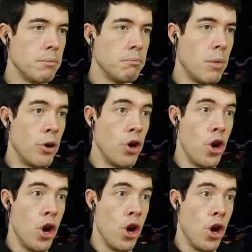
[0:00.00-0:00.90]
Money!
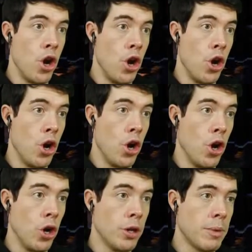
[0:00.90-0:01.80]

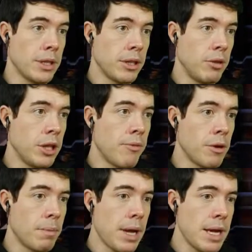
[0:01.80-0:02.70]
It went in the
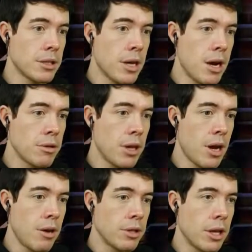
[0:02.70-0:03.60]
wrong place. Oh,
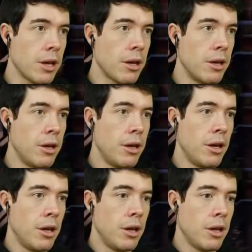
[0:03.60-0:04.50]
oh dear.
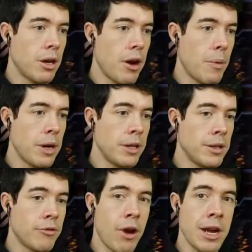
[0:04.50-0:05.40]
Oh, it went
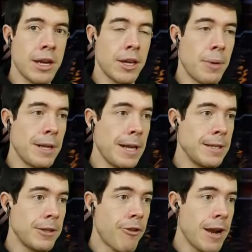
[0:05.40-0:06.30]
in the drink. It went
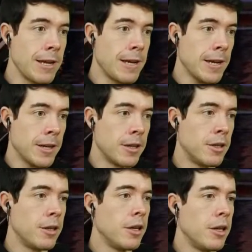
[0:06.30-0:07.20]
in the drink.
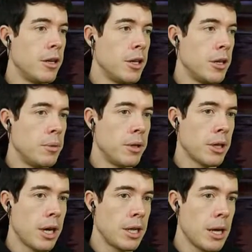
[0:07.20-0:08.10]
We're
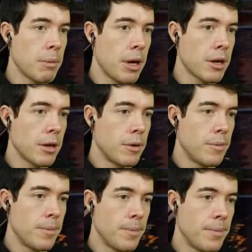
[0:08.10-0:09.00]
not getting that back.
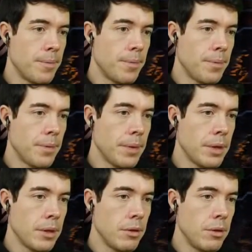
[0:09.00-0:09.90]

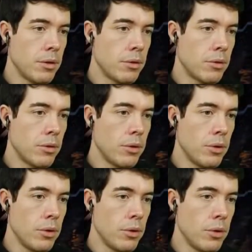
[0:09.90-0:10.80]
Do, do,
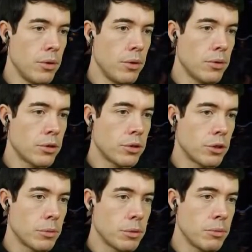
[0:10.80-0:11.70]
do. Just
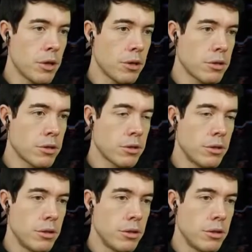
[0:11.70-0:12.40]
sucked up some ducks.